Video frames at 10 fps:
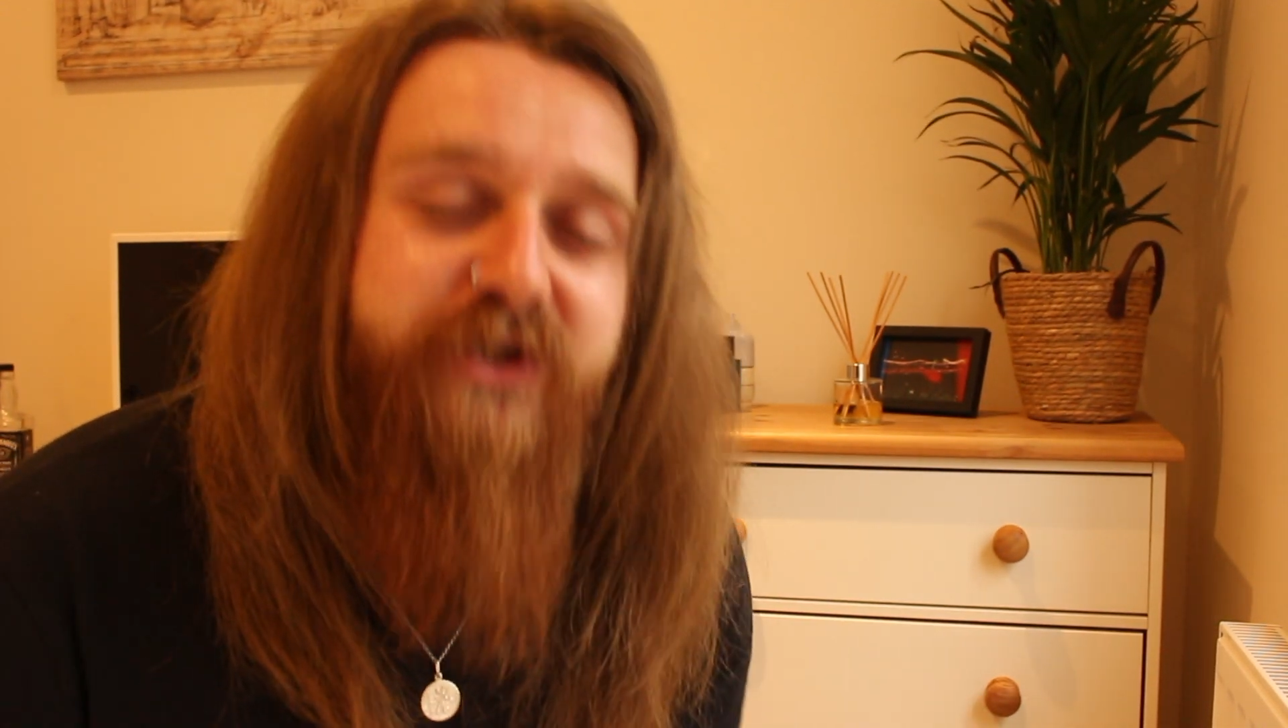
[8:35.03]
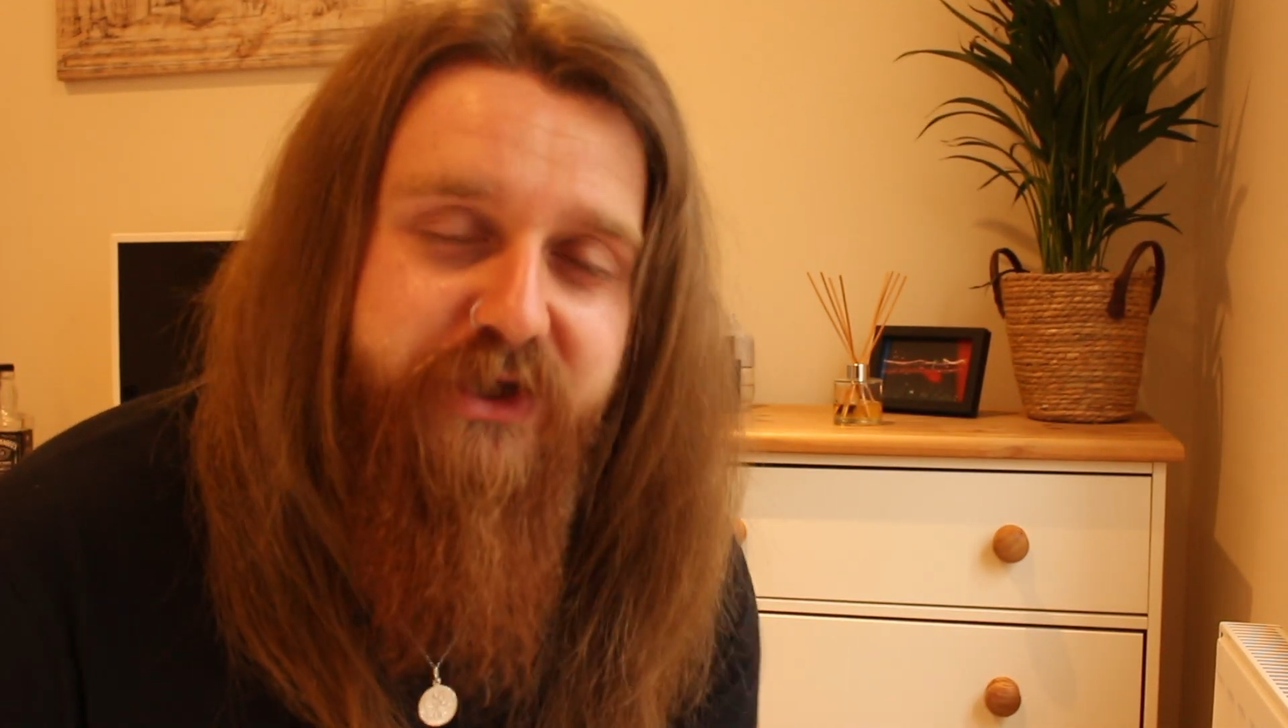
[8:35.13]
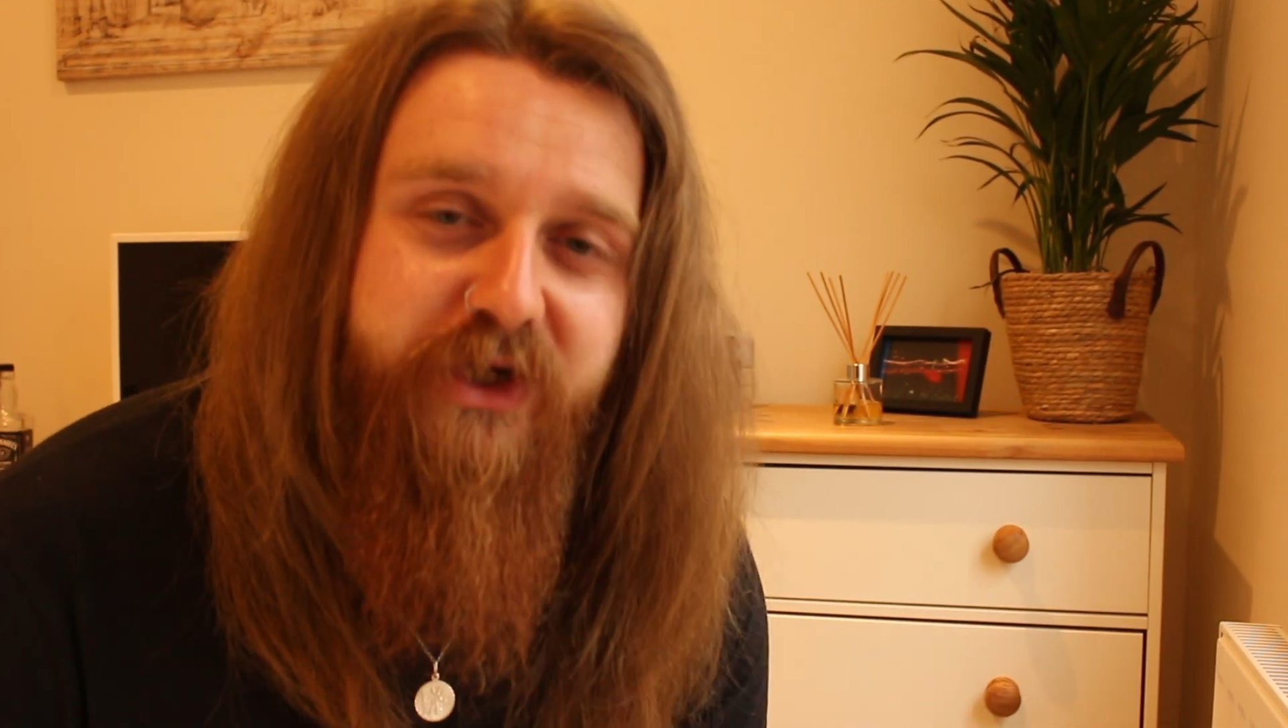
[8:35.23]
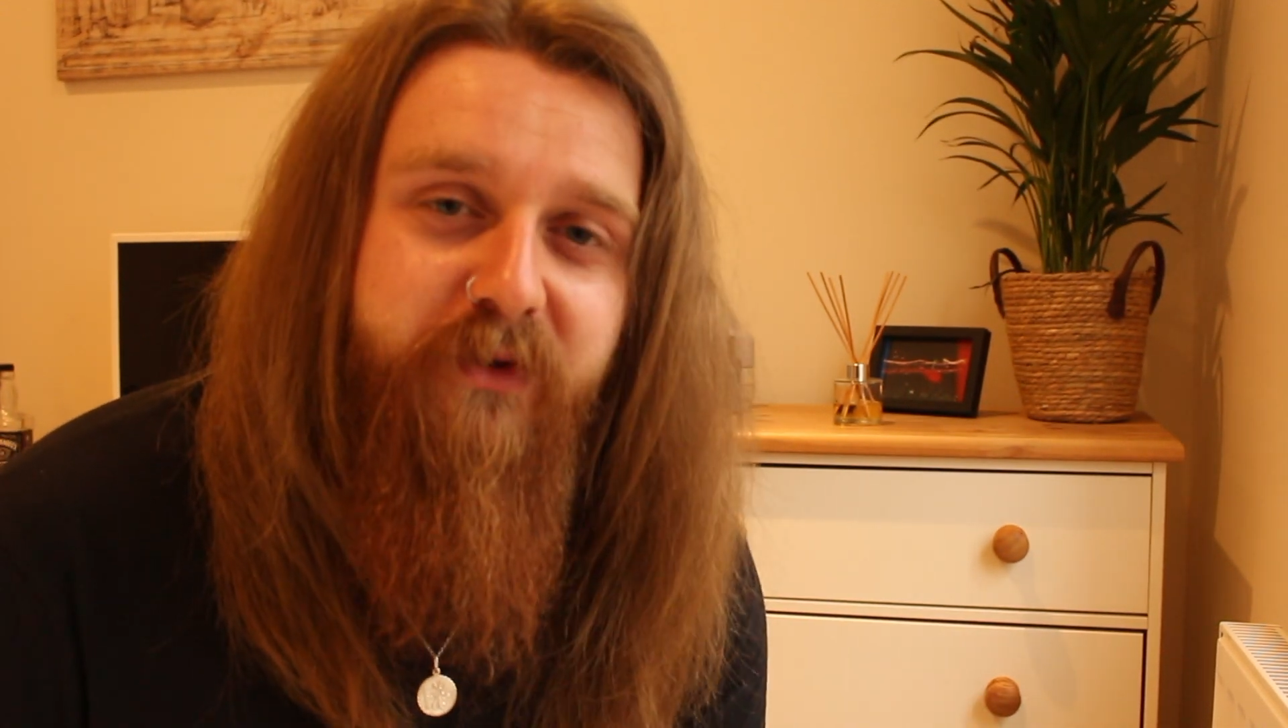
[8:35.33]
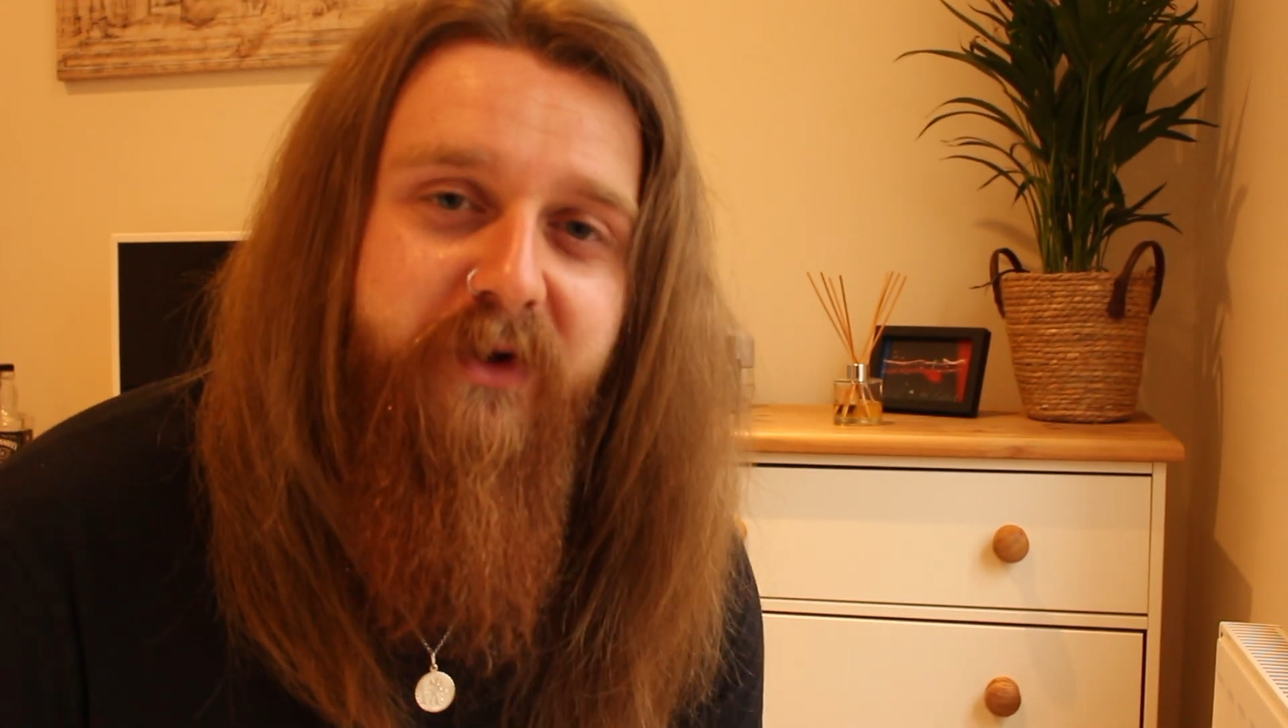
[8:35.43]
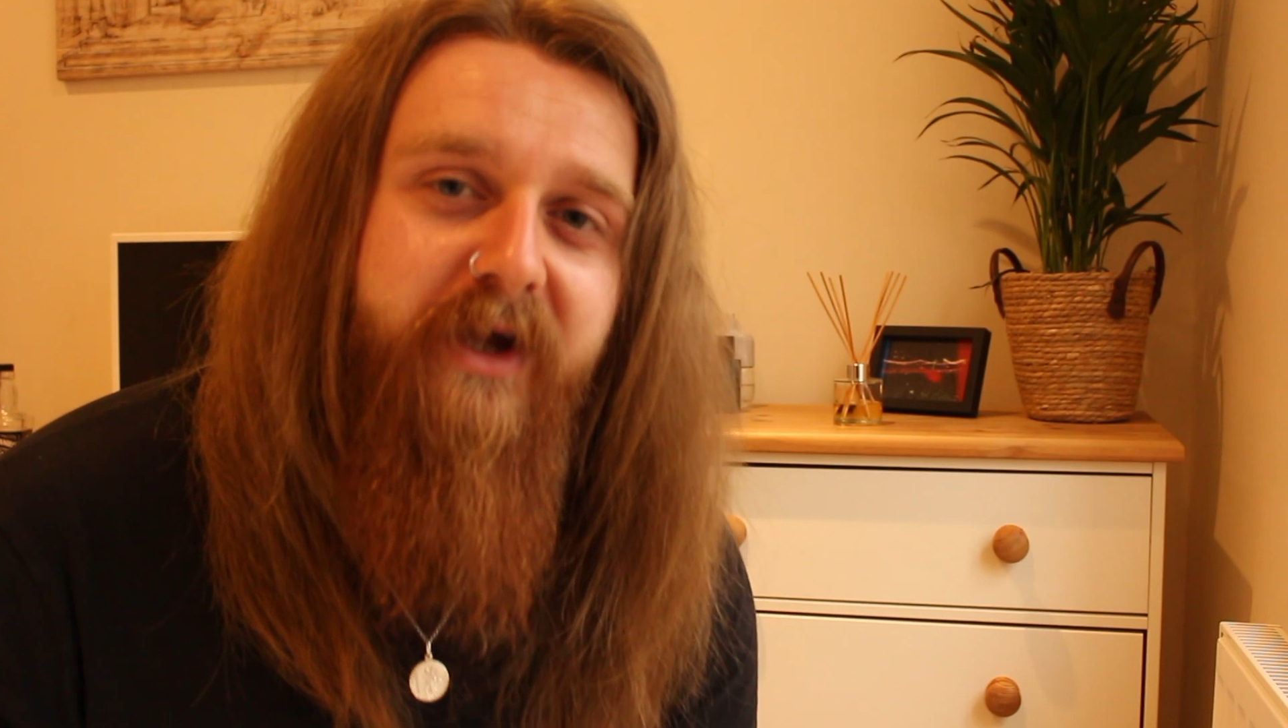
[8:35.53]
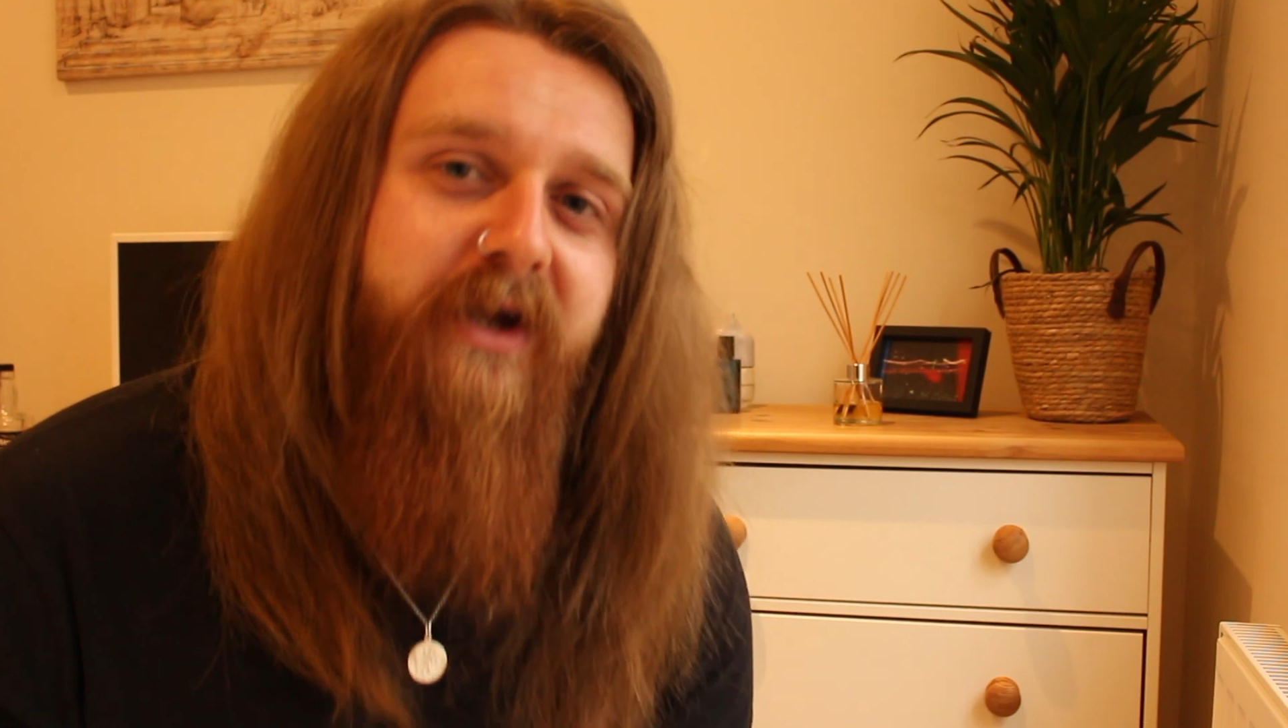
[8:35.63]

to do.